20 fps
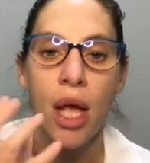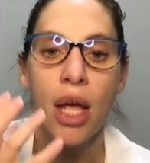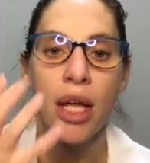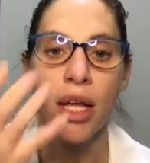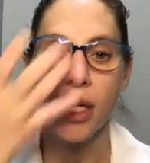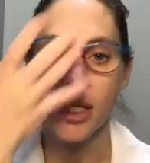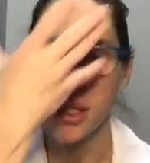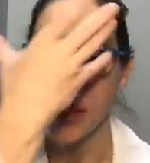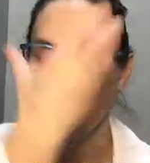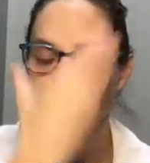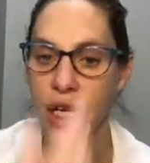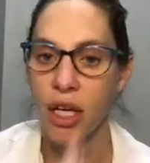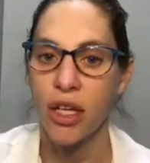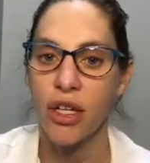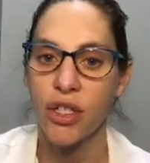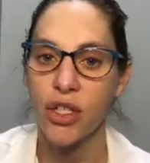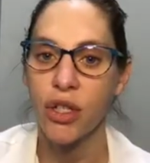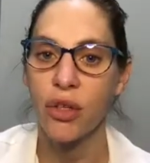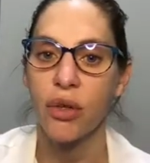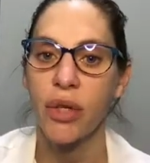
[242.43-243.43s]
it
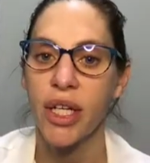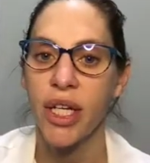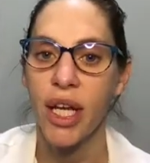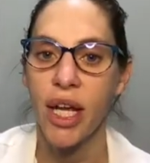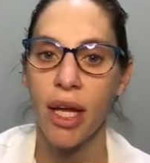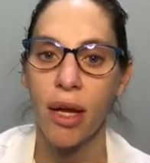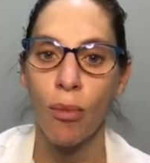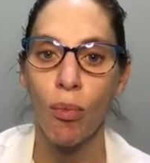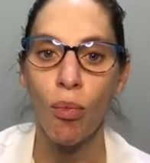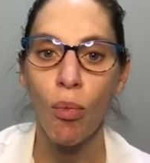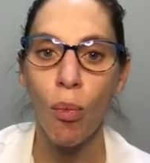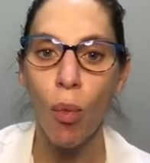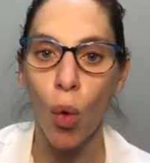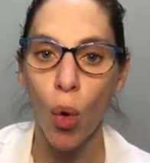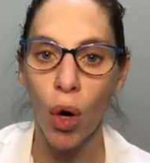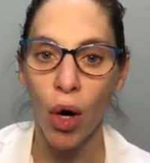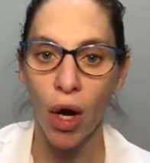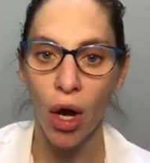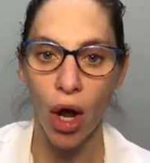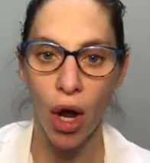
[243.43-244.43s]
does create
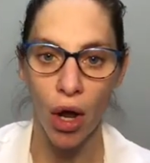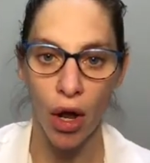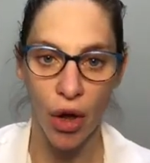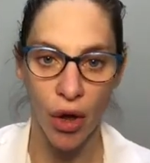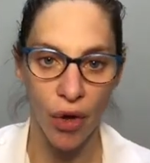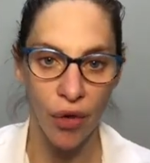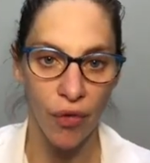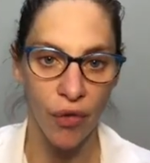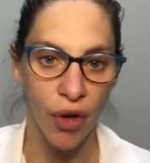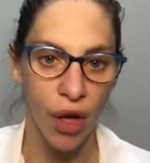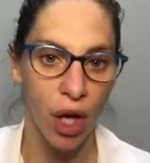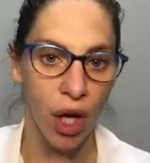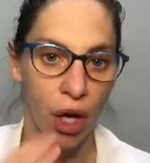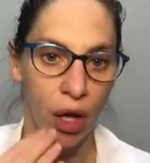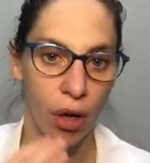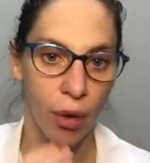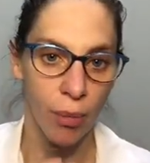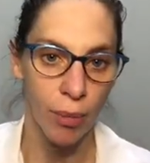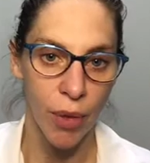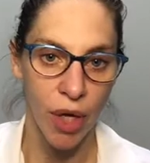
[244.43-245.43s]
more of
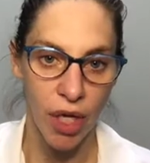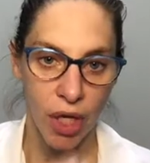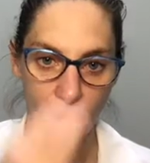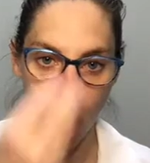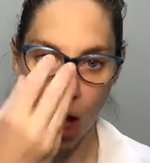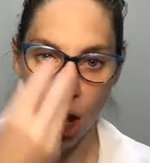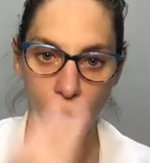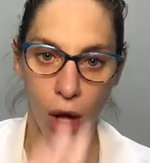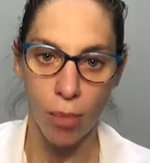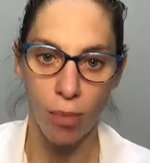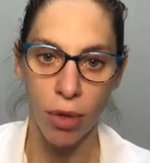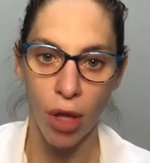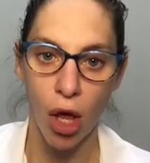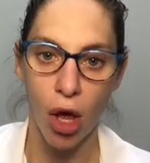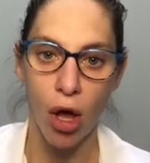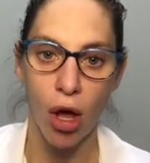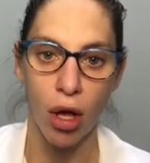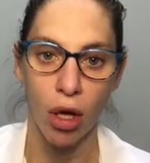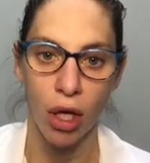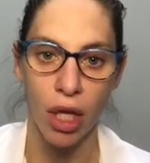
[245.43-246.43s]
an
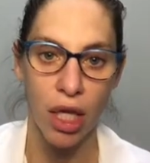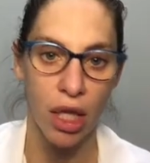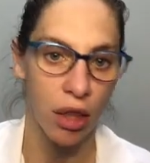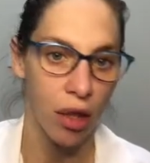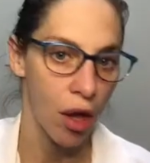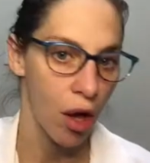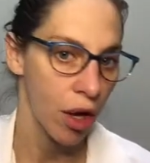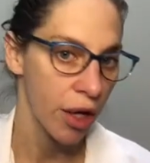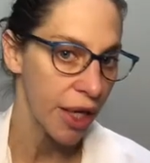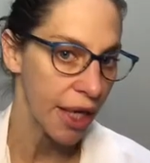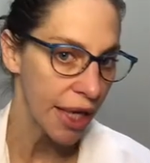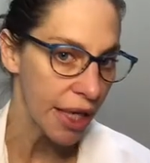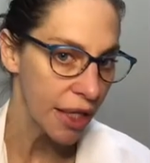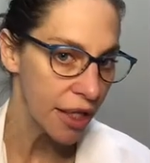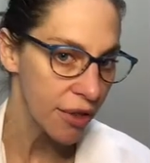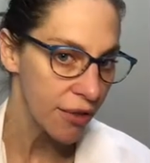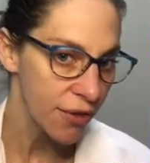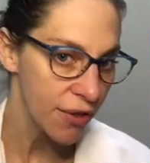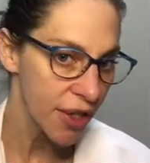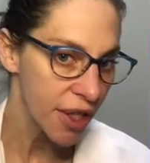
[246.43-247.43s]
oblong,
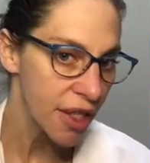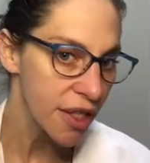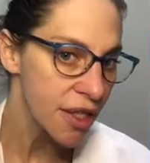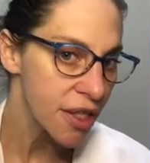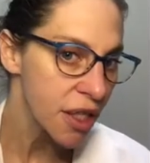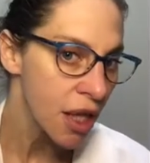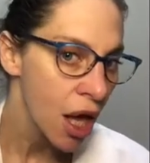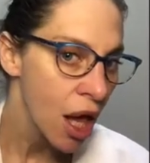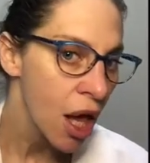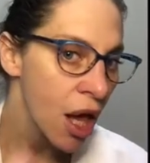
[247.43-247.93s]
elongated face.